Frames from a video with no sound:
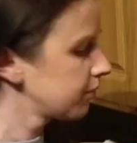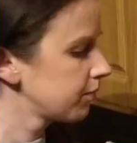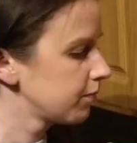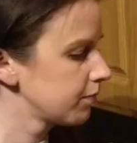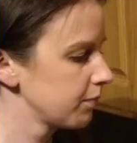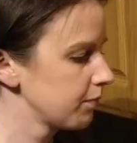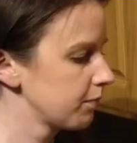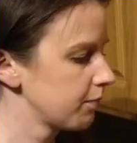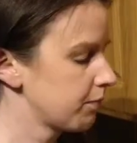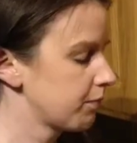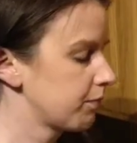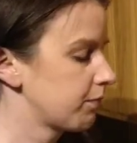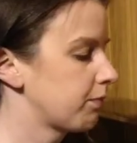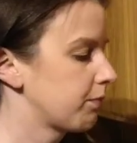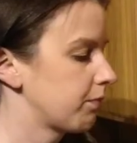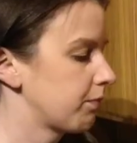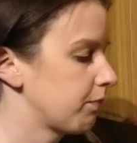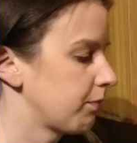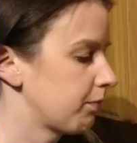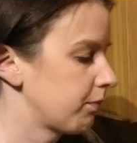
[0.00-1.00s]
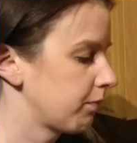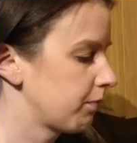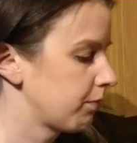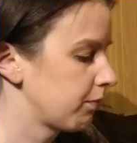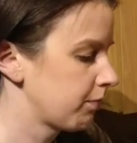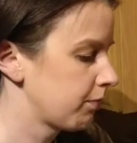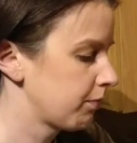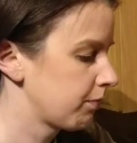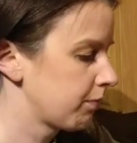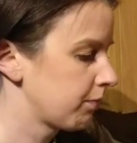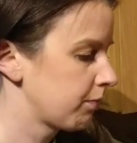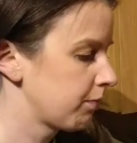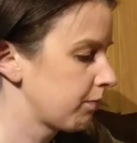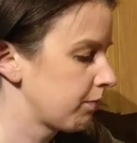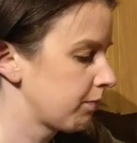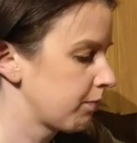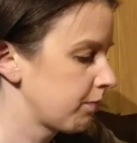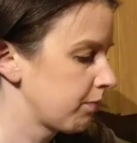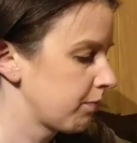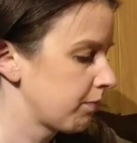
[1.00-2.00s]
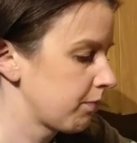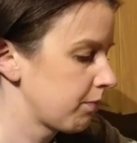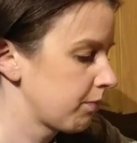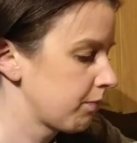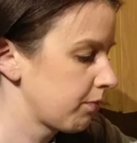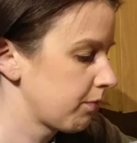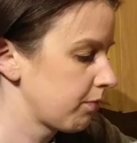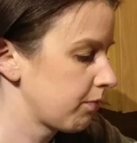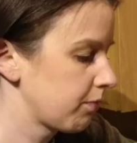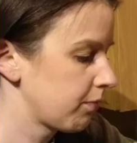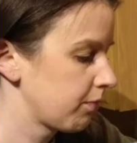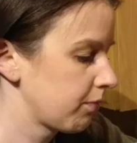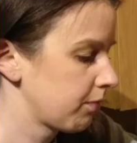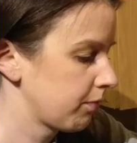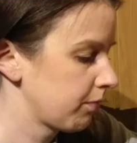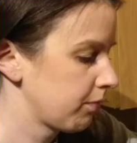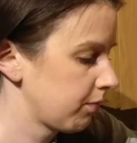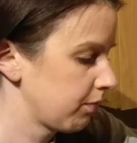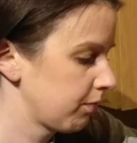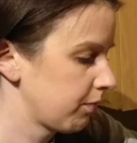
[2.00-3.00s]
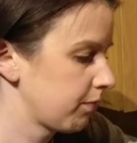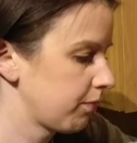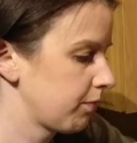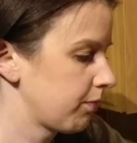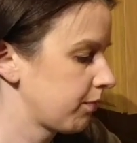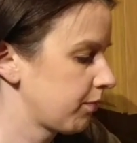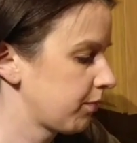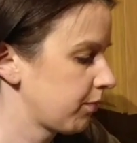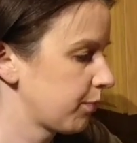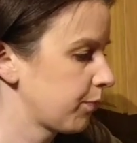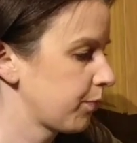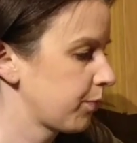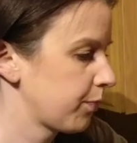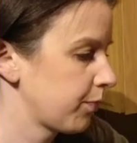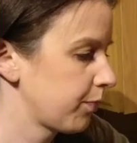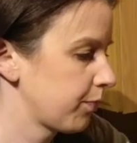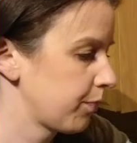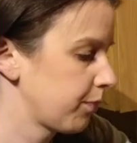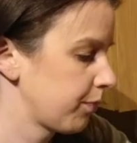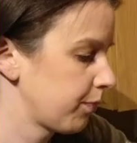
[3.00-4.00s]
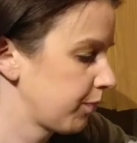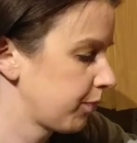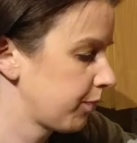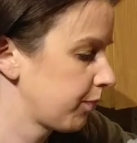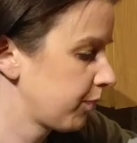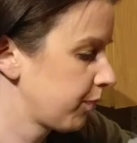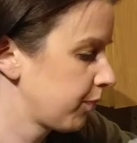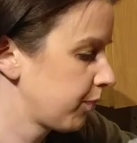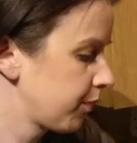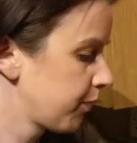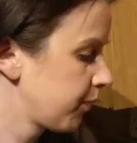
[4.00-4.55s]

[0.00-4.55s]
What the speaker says: (silence)